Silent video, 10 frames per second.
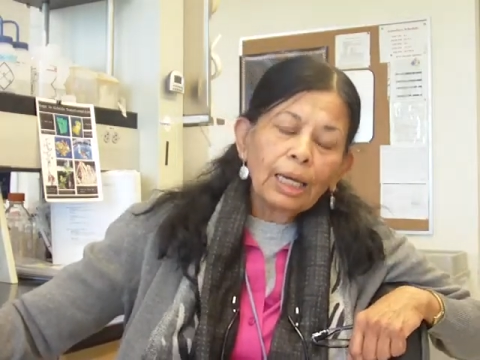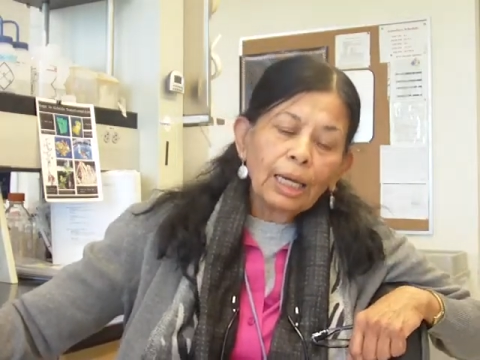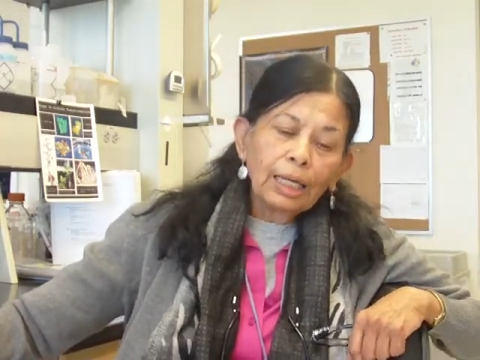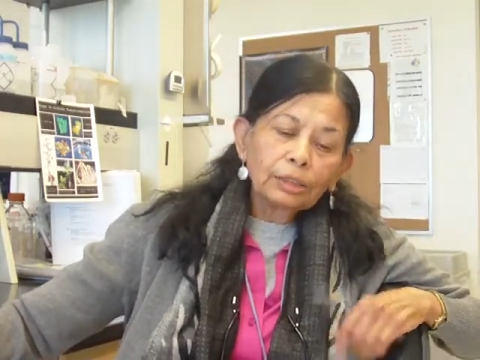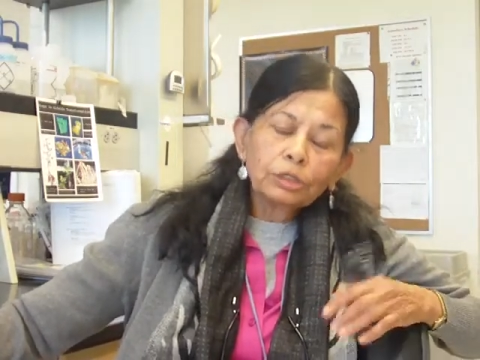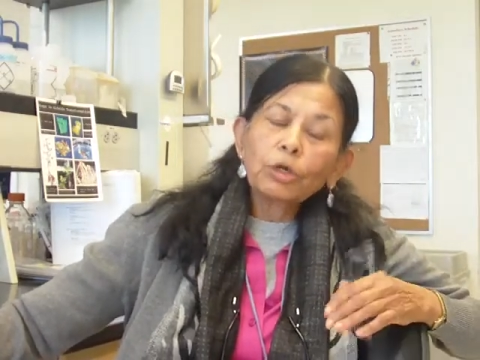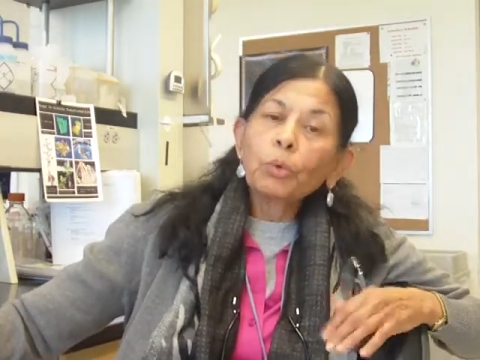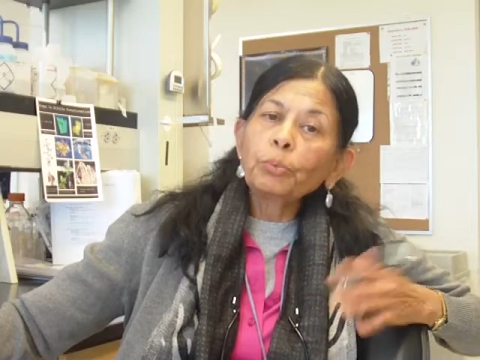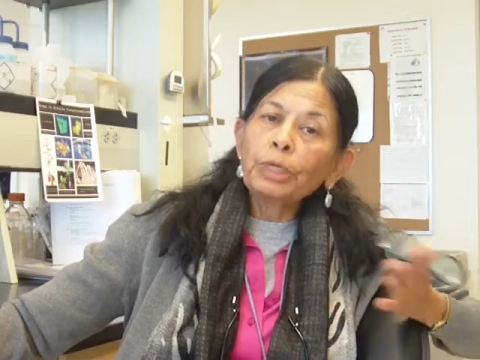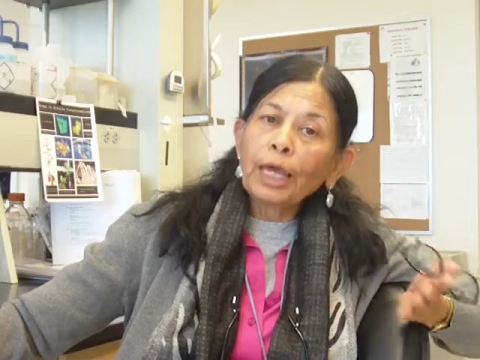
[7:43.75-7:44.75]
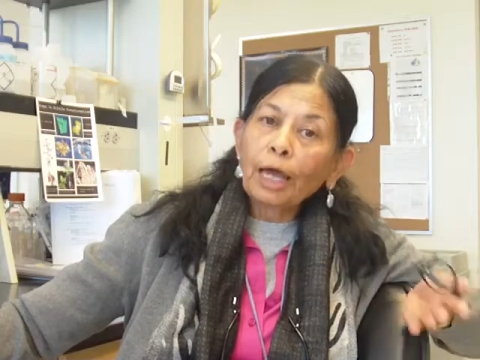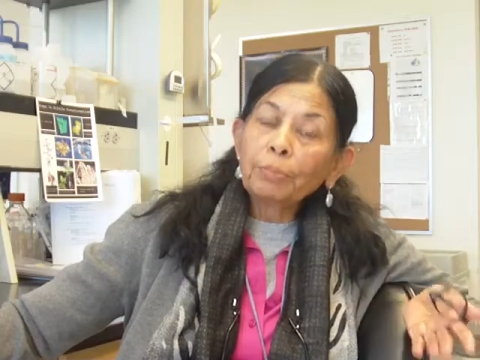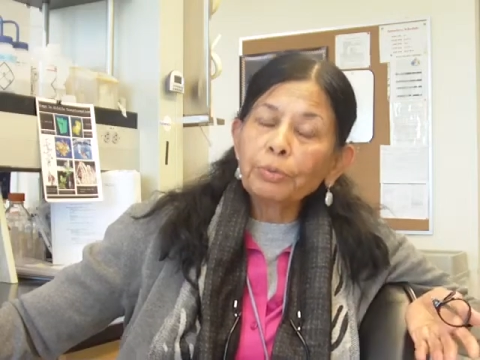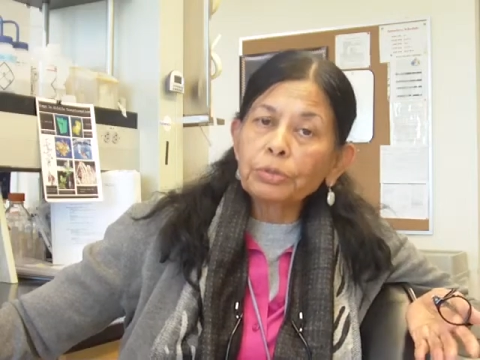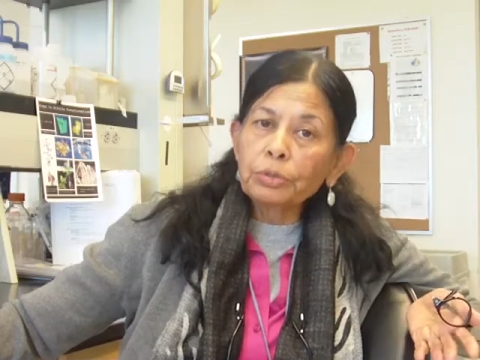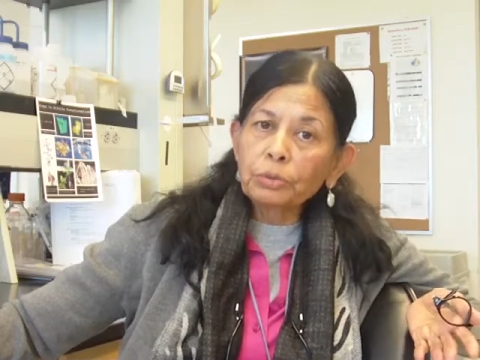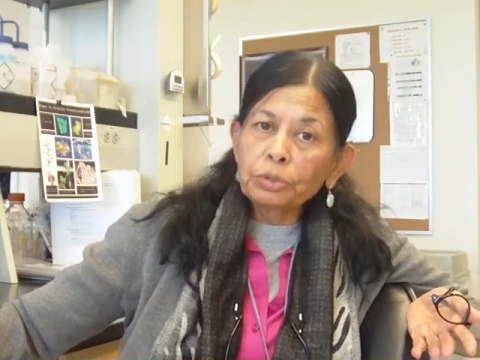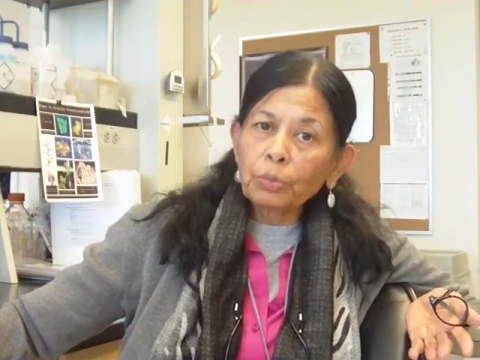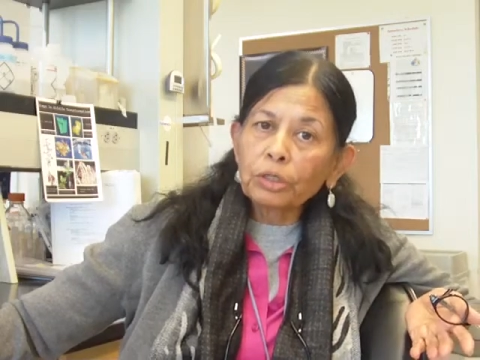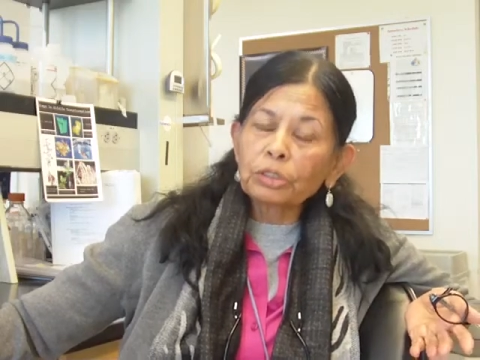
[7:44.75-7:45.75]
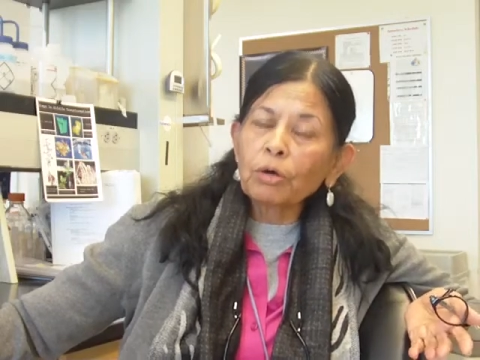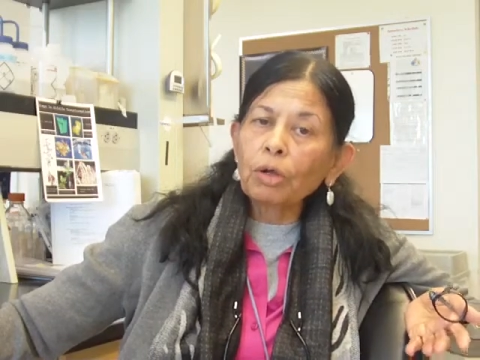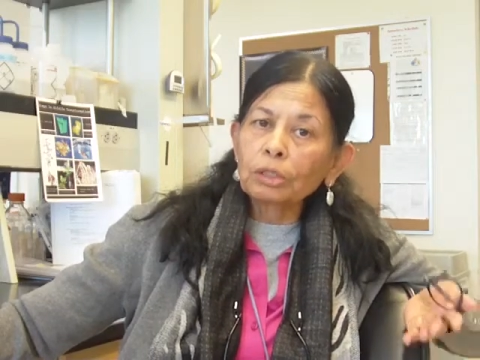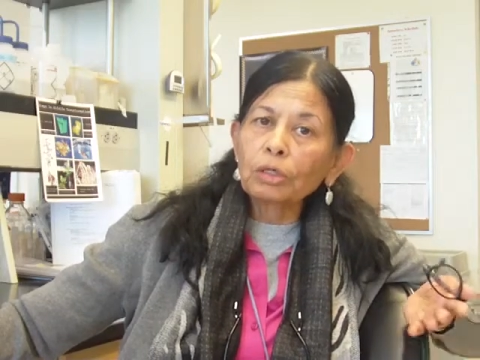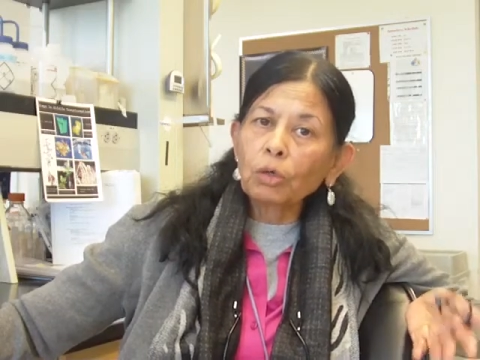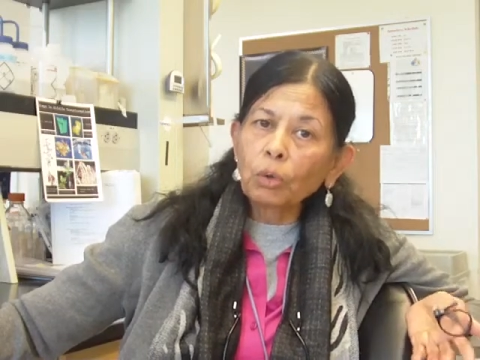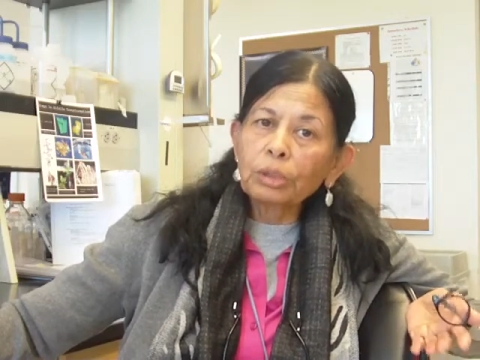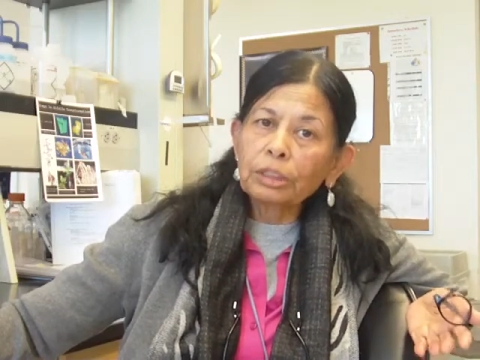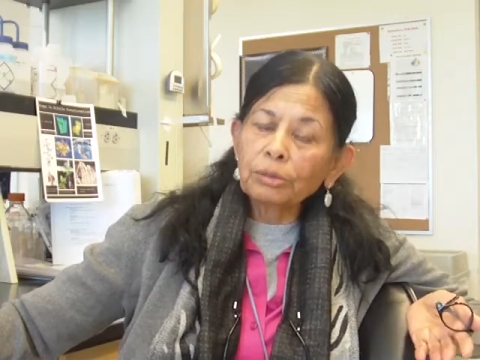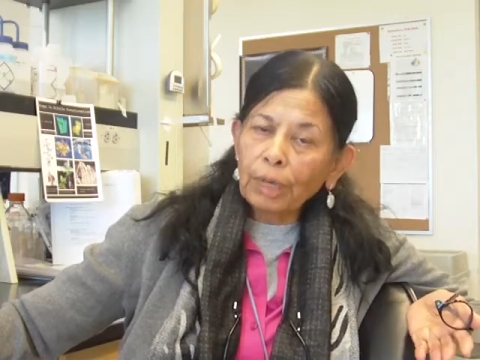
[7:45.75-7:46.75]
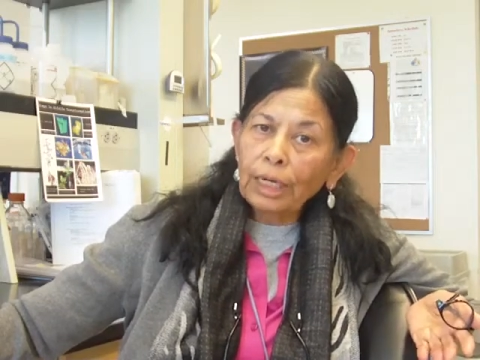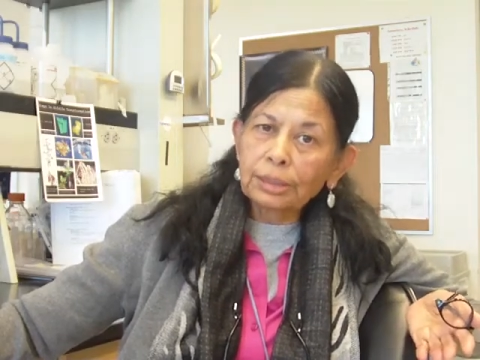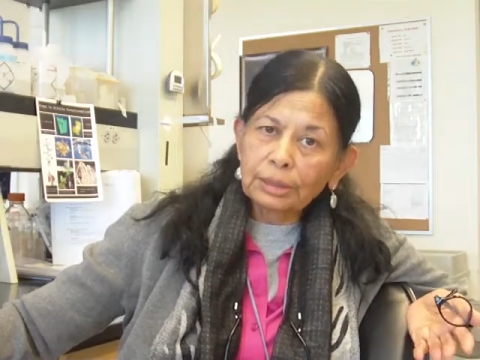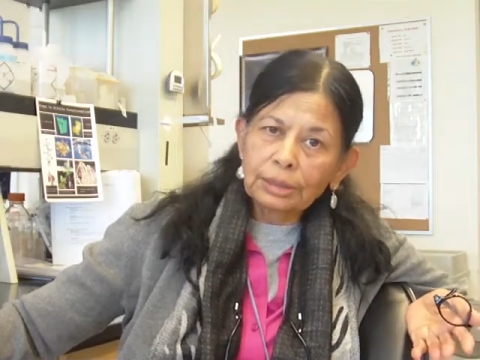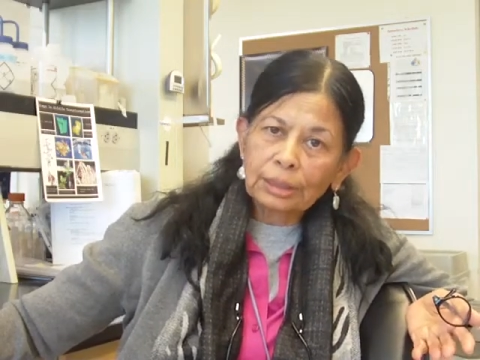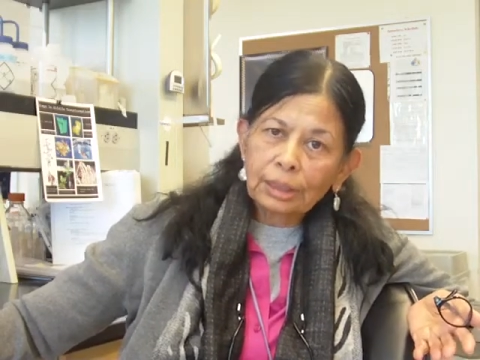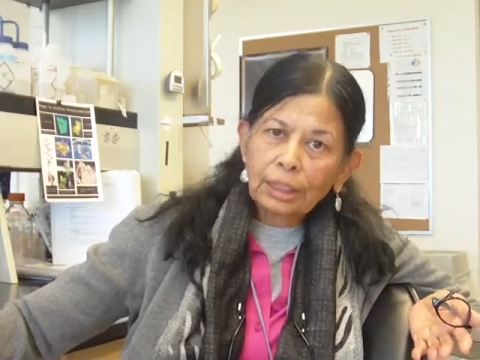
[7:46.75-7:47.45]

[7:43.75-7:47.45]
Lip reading: And so we have produced what's called the golden rice.